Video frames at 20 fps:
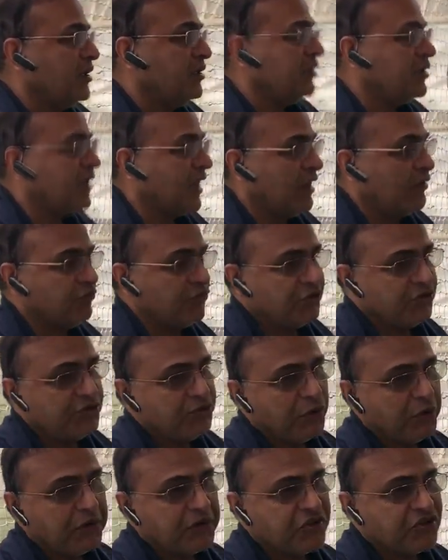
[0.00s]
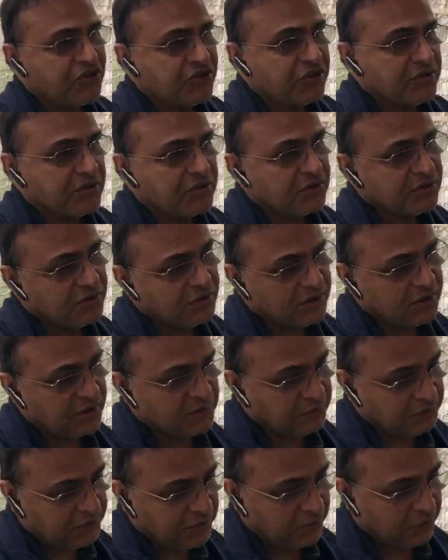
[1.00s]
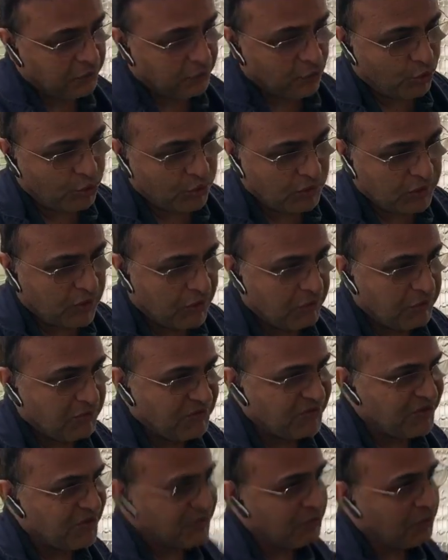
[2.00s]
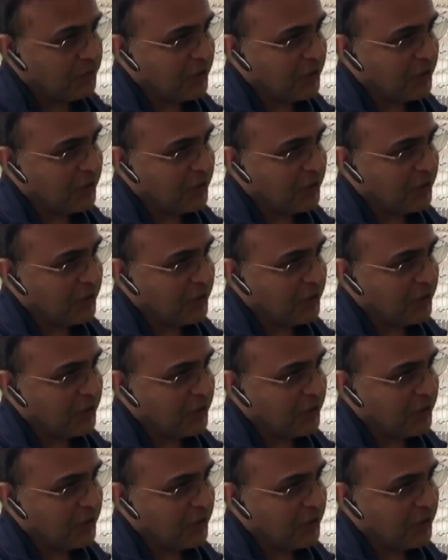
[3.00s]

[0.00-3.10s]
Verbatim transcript: the county, Warwickshire, they, they are a local county.